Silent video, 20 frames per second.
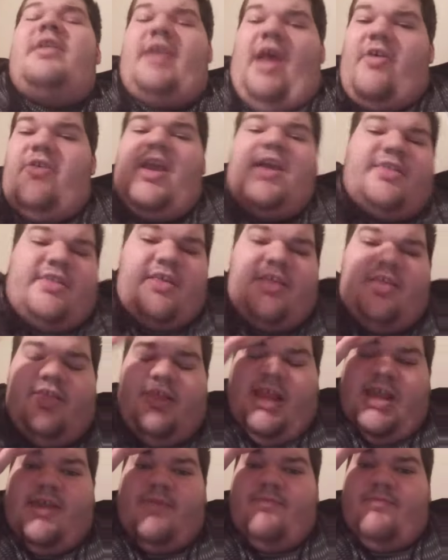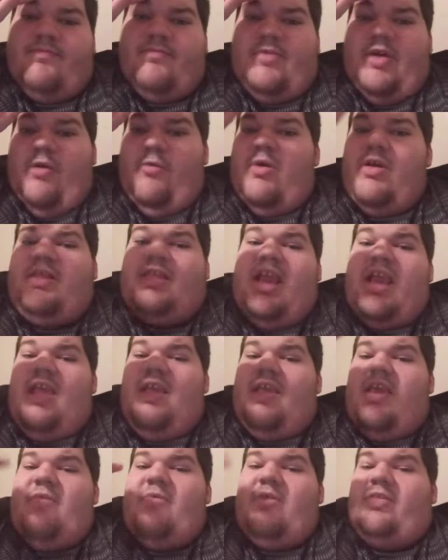Now, yes, this is like I want to say
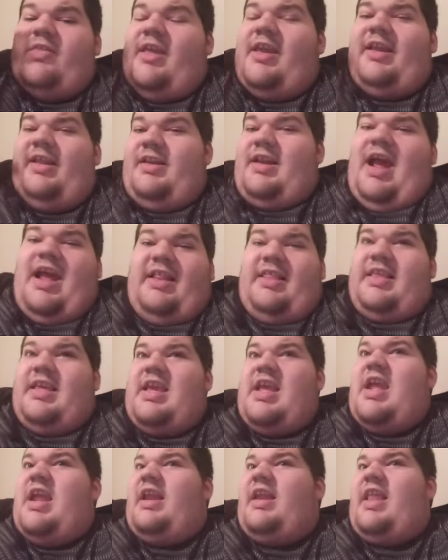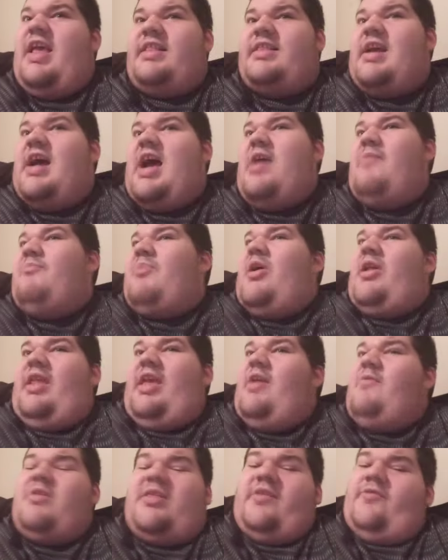he was like 19 that time, but
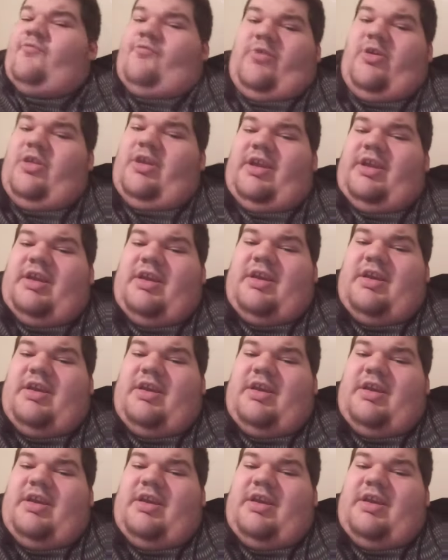he wasn't really.